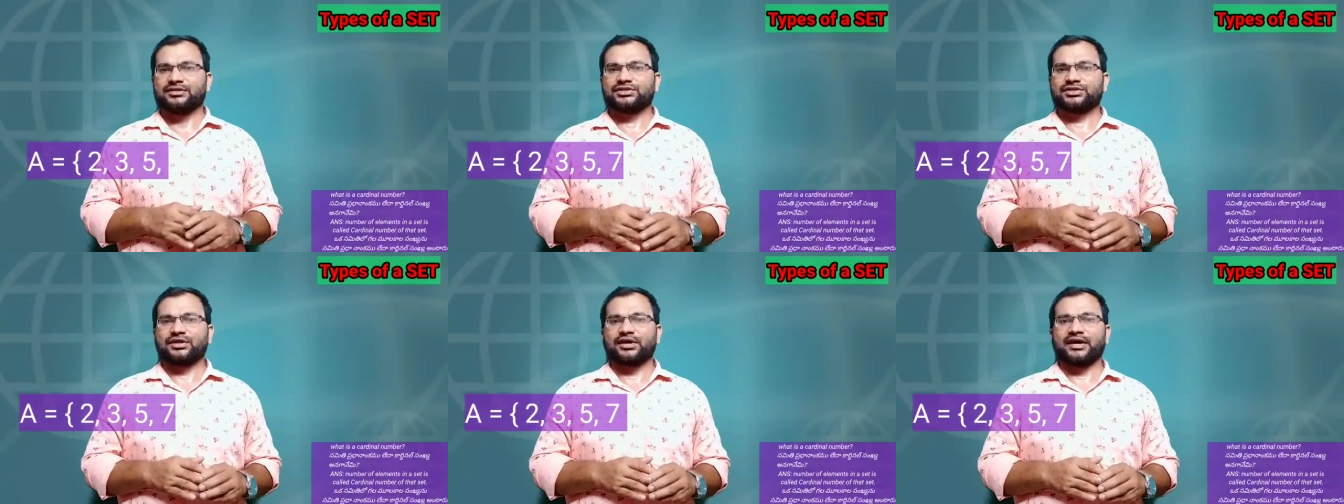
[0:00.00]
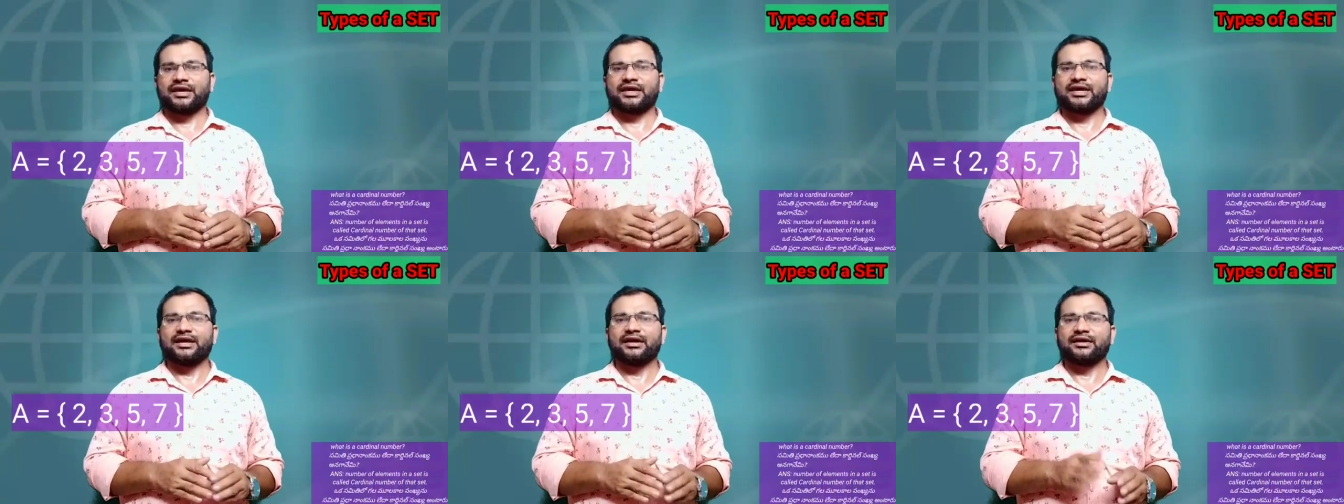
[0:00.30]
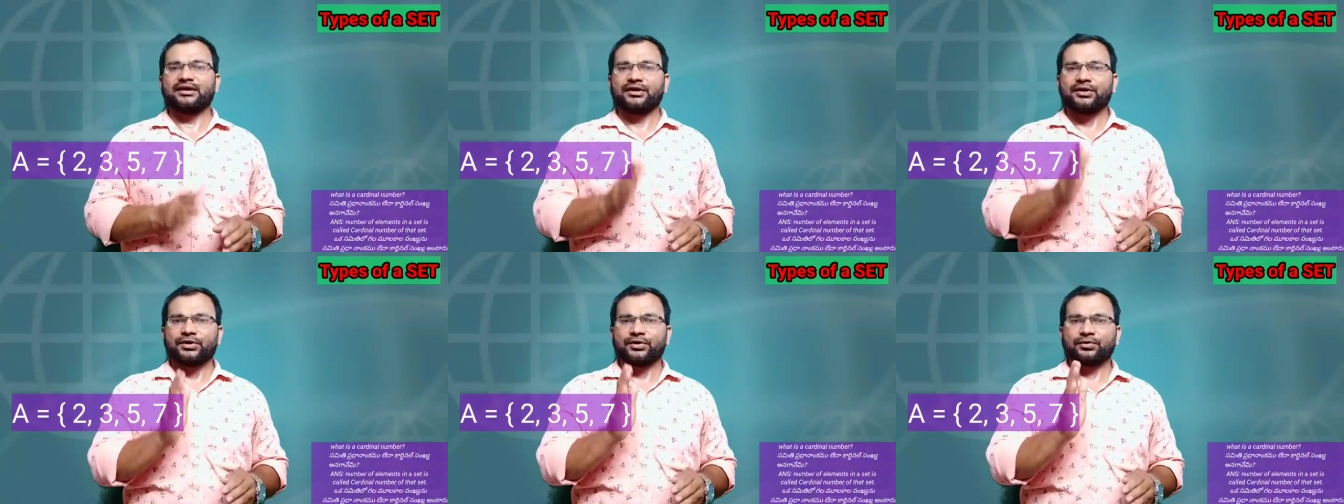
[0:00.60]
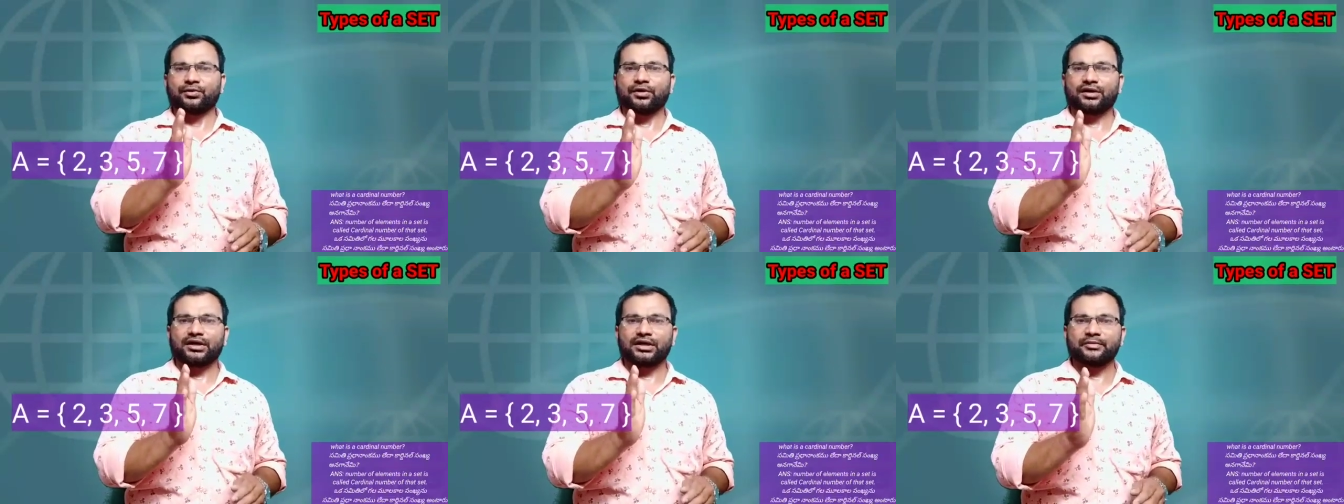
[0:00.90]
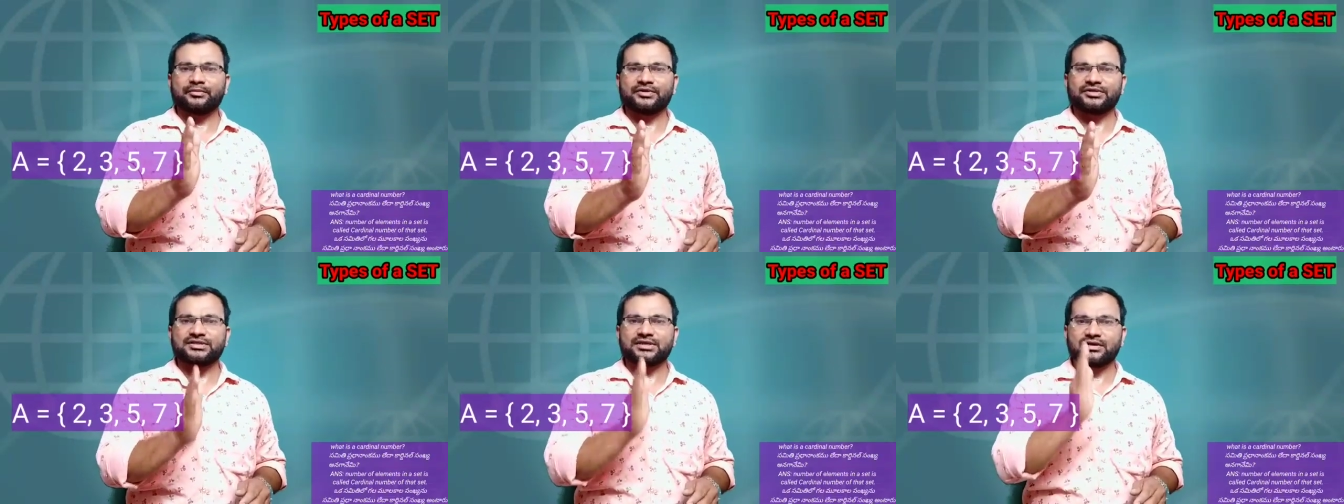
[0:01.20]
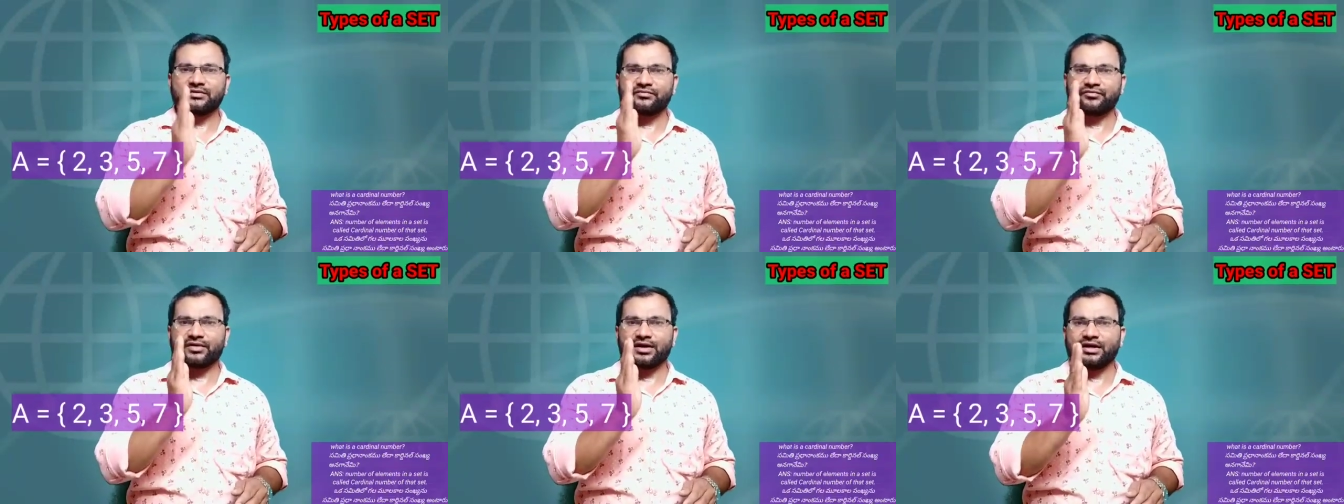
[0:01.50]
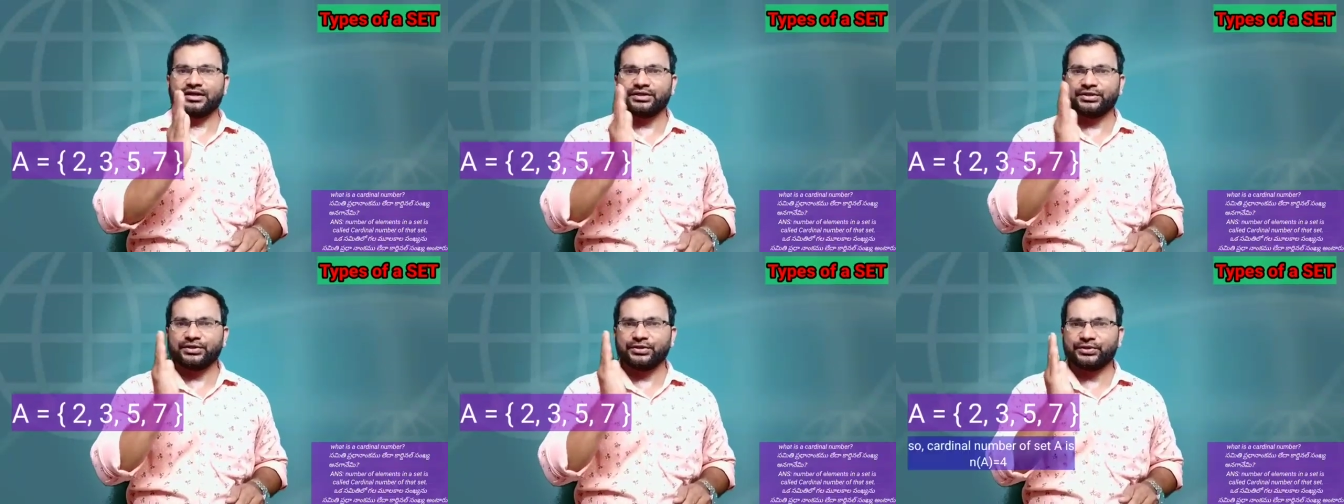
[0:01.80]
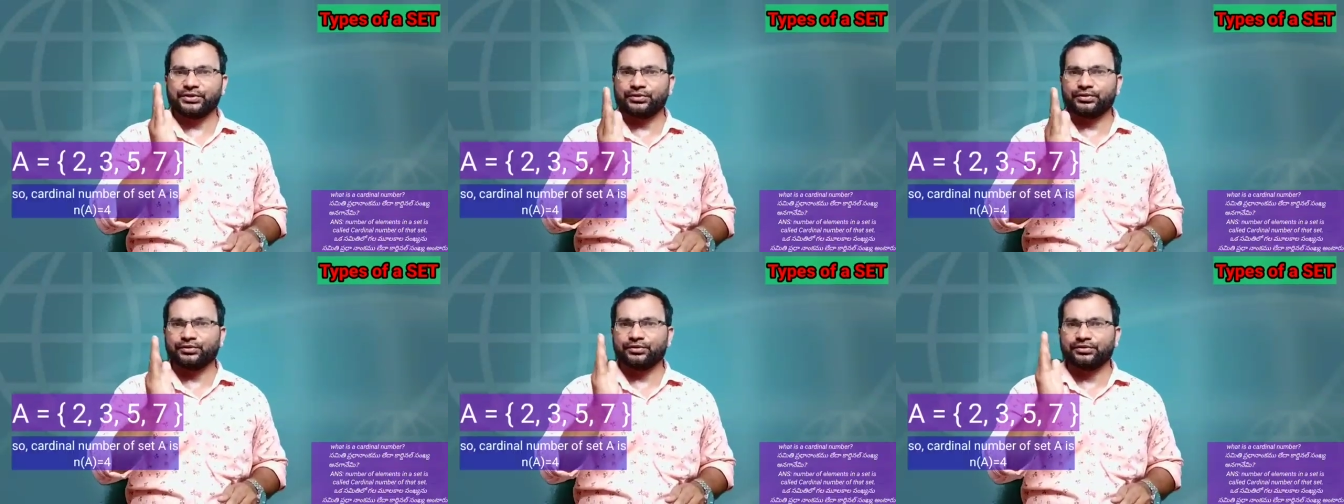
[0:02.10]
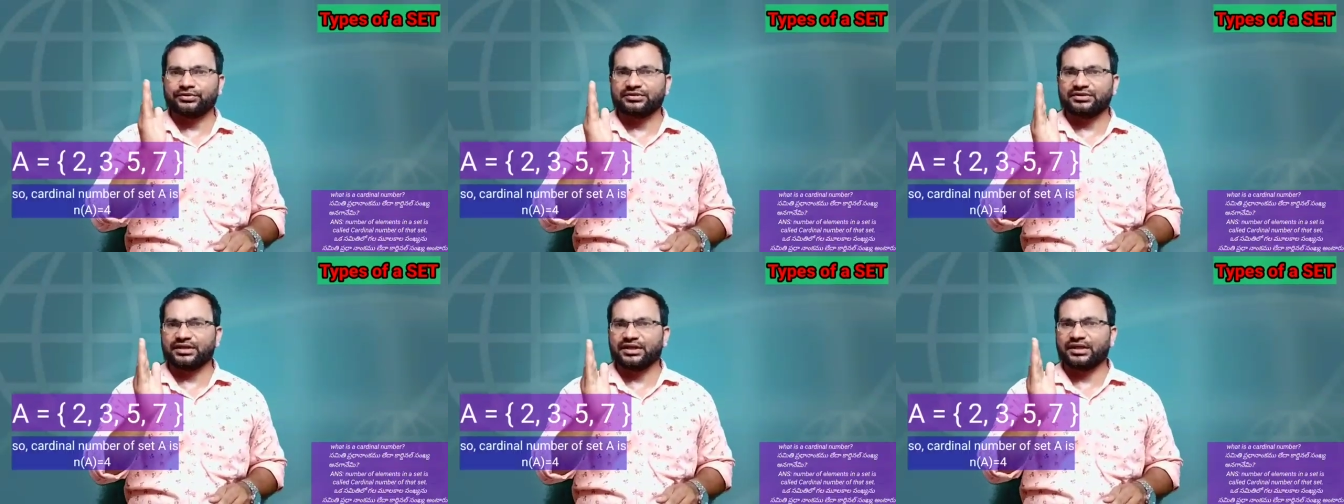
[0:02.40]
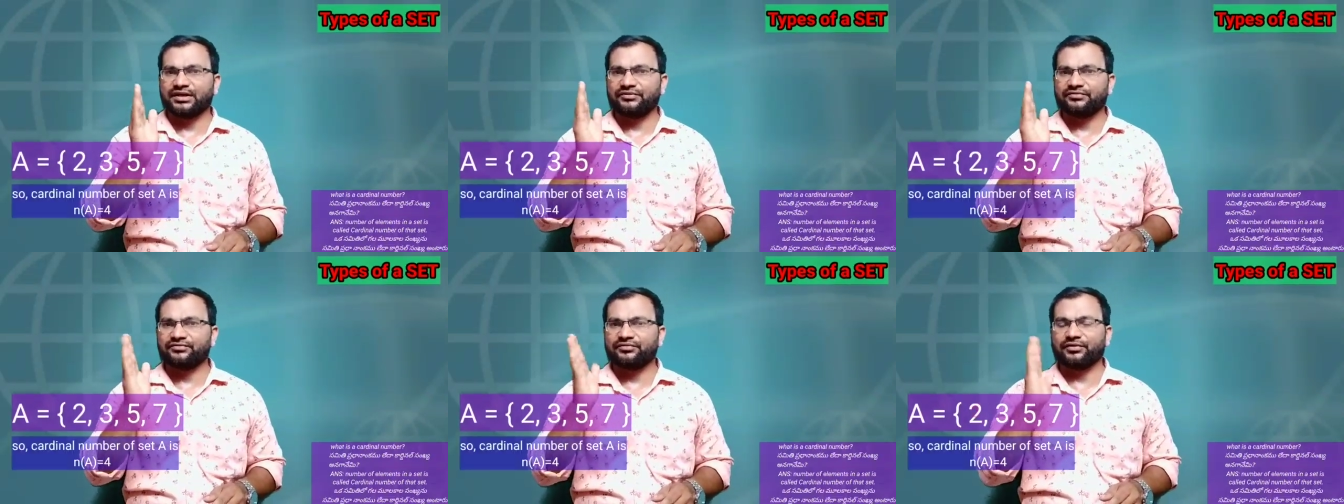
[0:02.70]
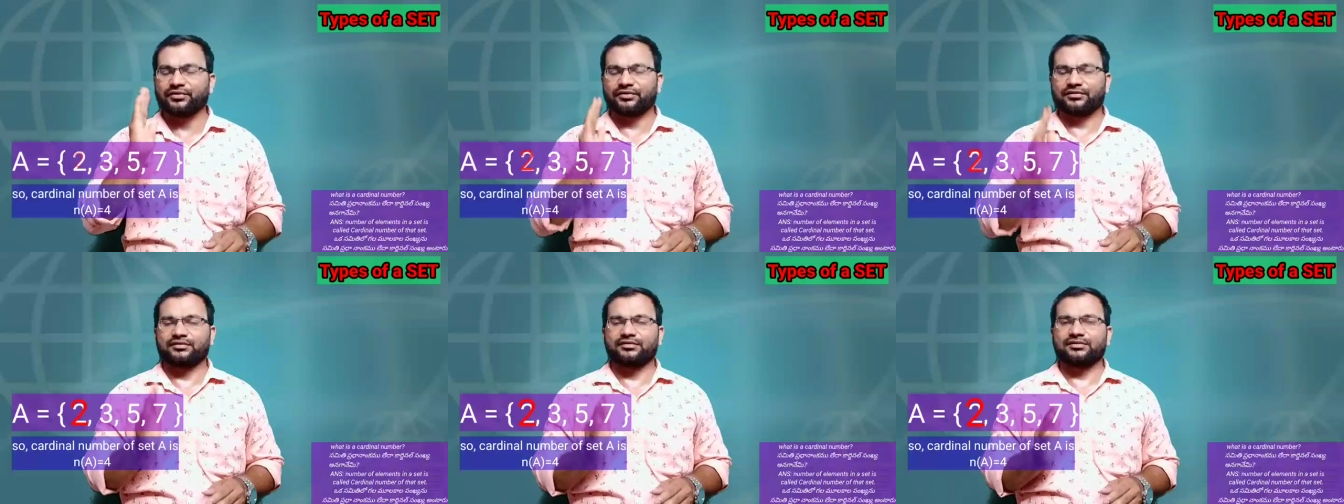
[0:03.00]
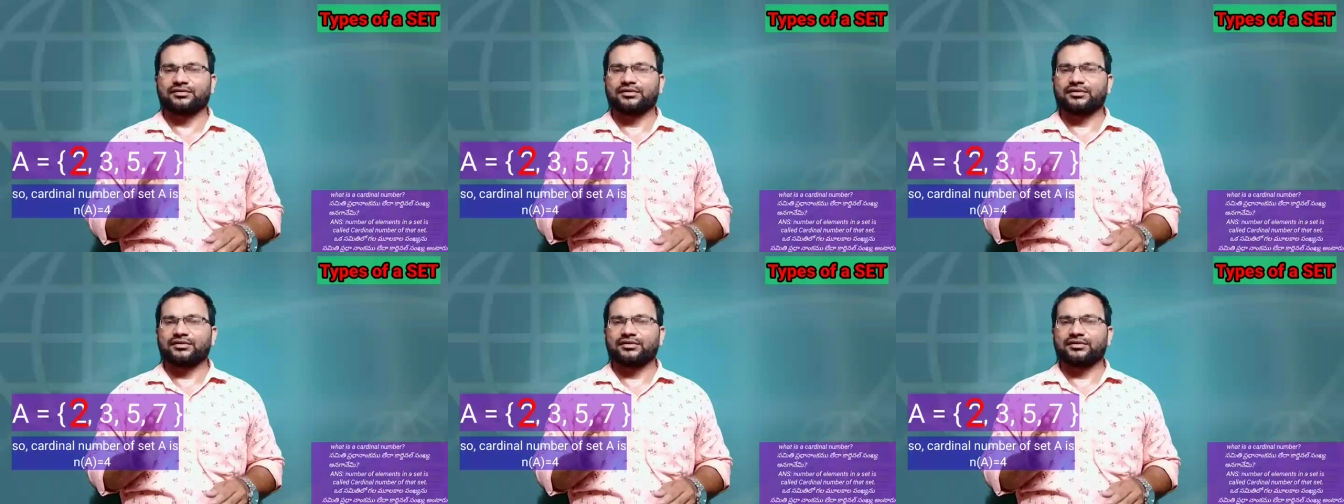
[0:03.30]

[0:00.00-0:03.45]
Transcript: So here total elements are 1, 2, 3, 4.